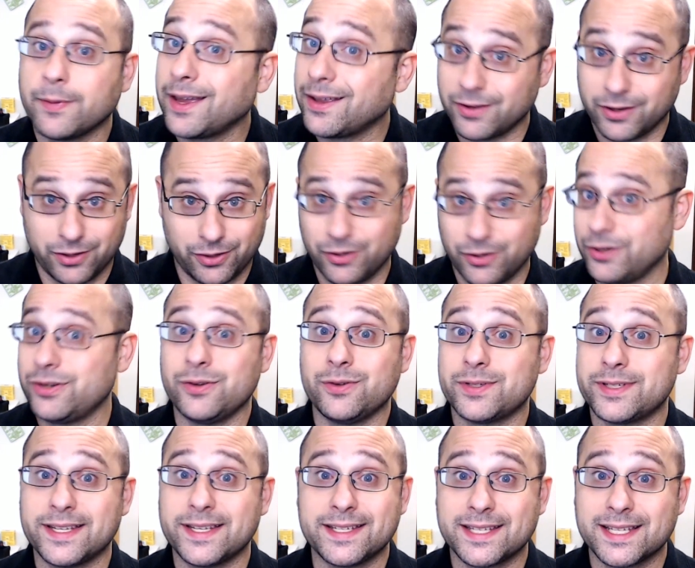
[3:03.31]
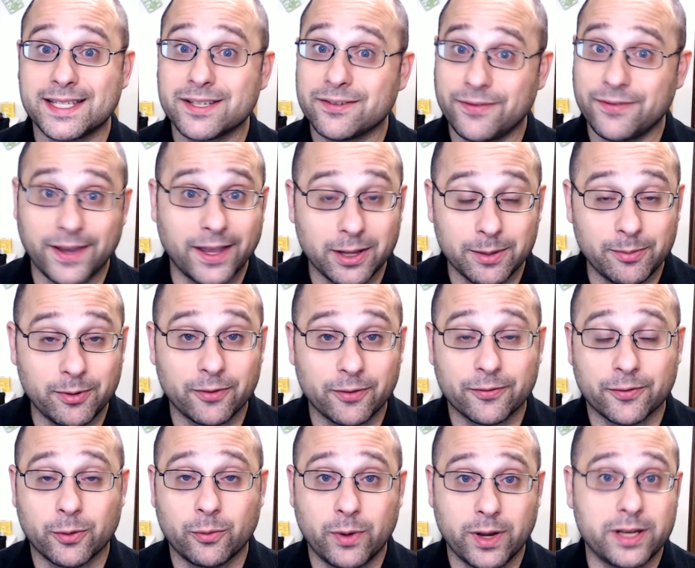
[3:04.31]
And the good news is it's available
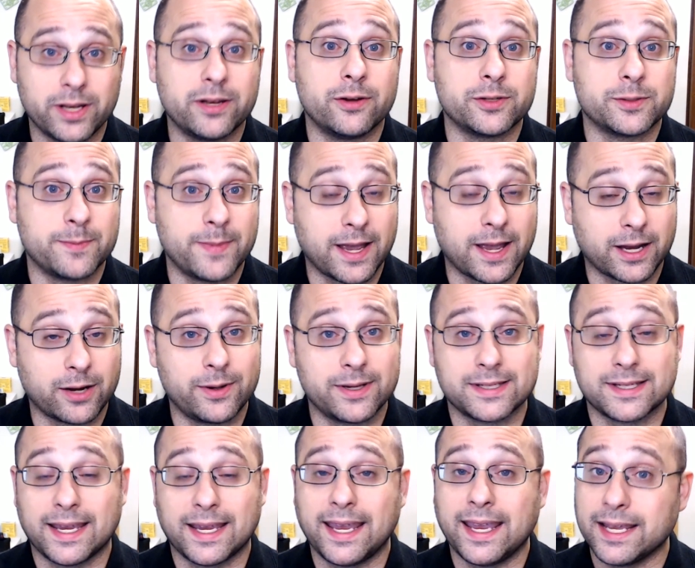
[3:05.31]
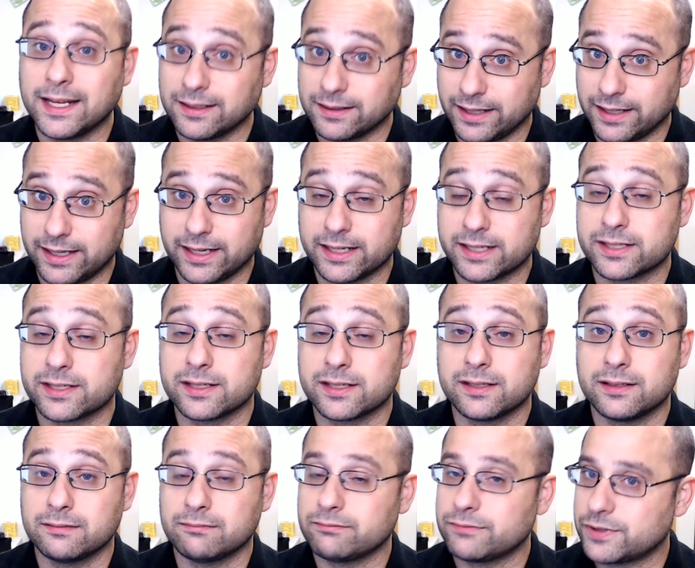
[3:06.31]
for Windows, Mac O S, and Linux,
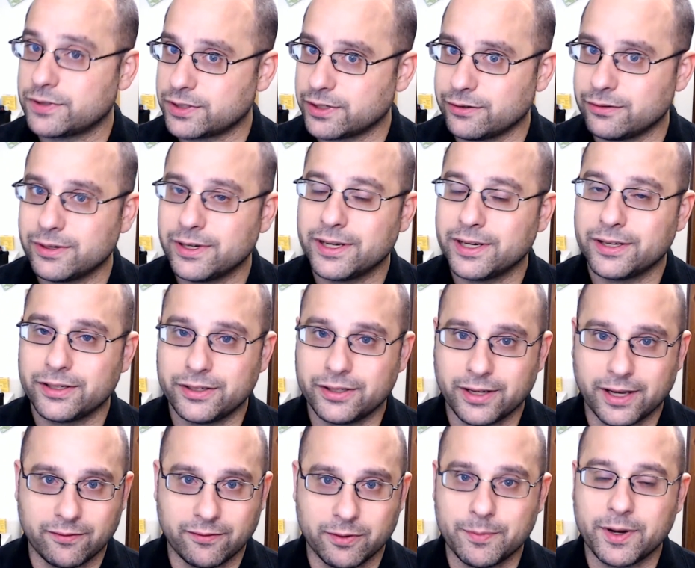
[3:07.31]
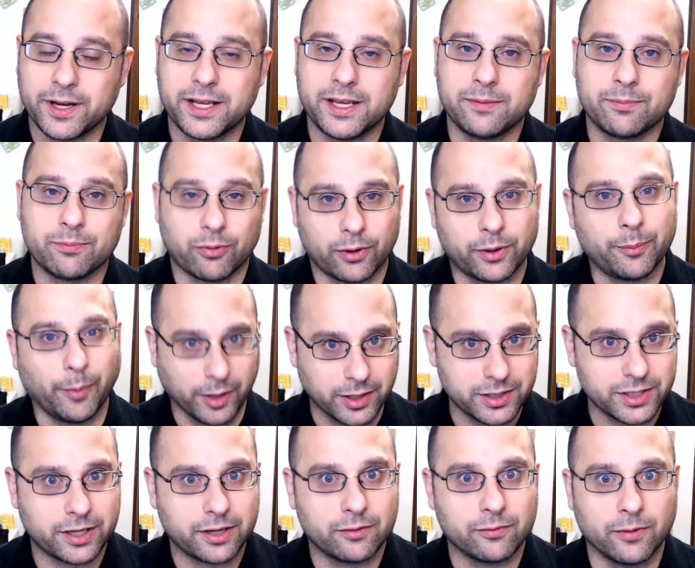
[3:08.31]
so everybody pretty
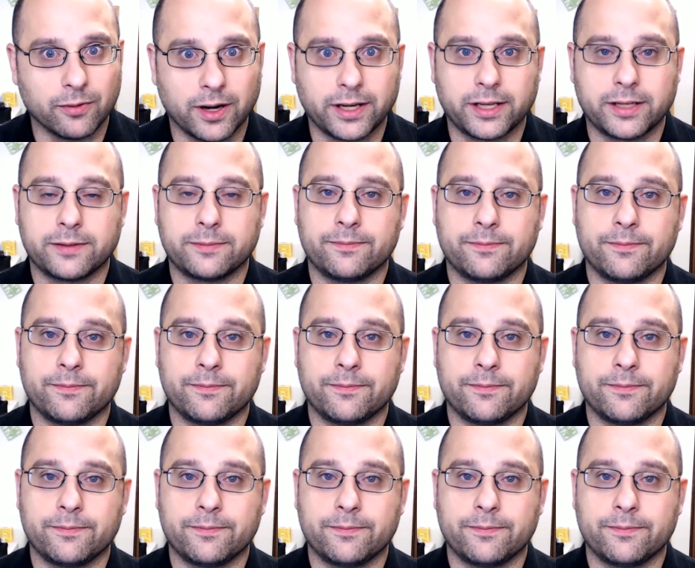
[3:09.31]
much can run it.